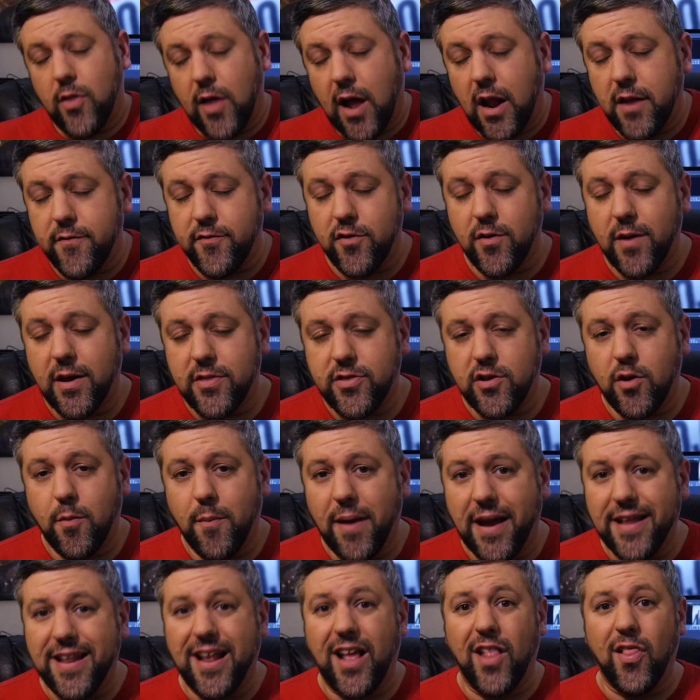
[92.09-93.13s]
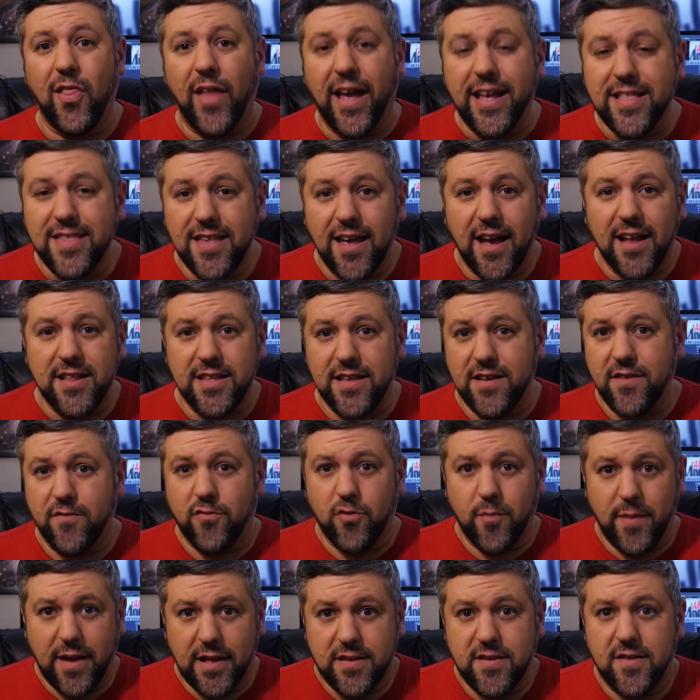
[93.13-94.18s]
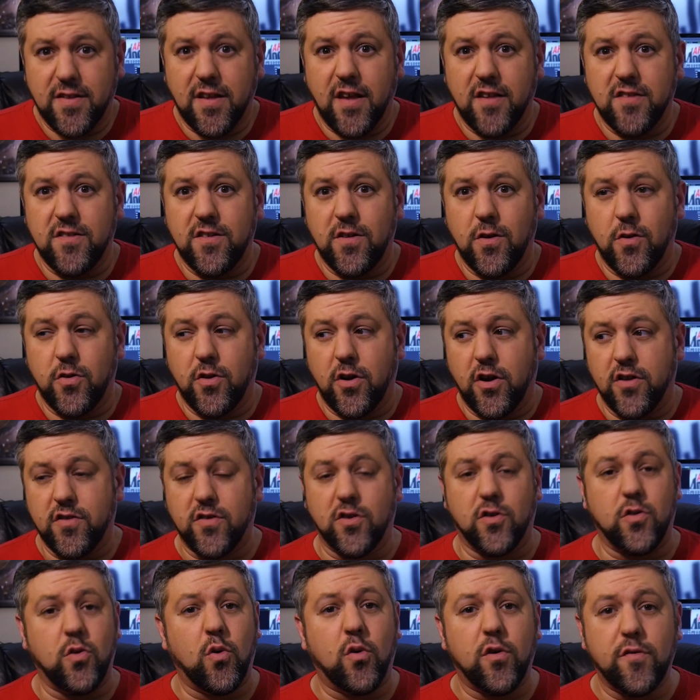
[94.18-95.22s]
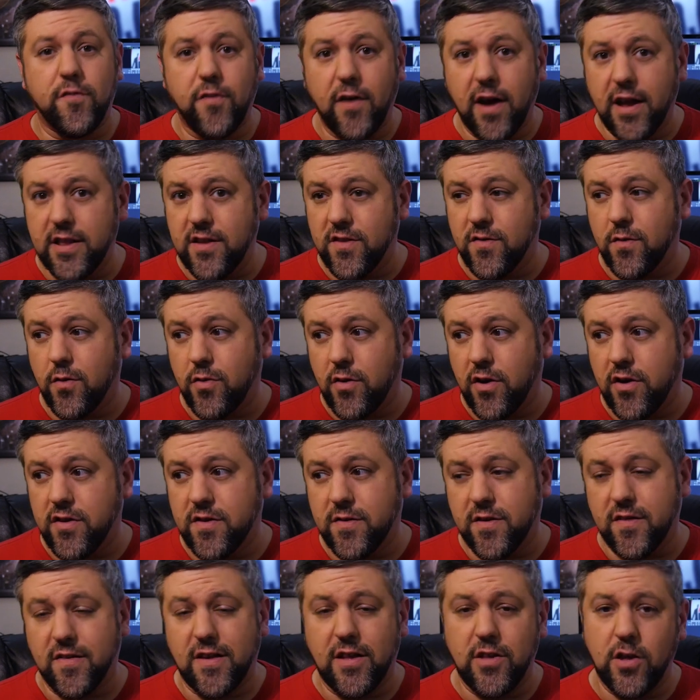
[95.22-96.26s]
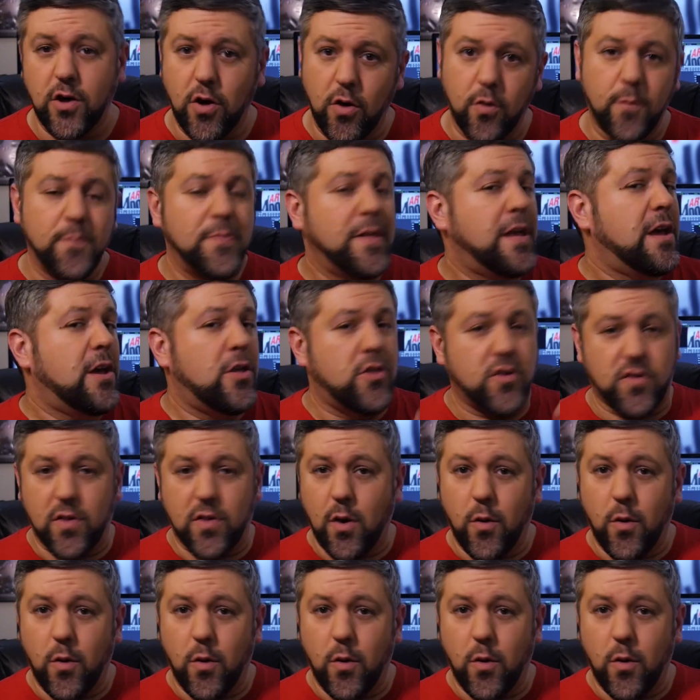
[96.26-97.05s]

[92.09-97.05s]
a lot of you out there might not like the idea of romanticizing the old arts or glorifying these old arts, because I know there's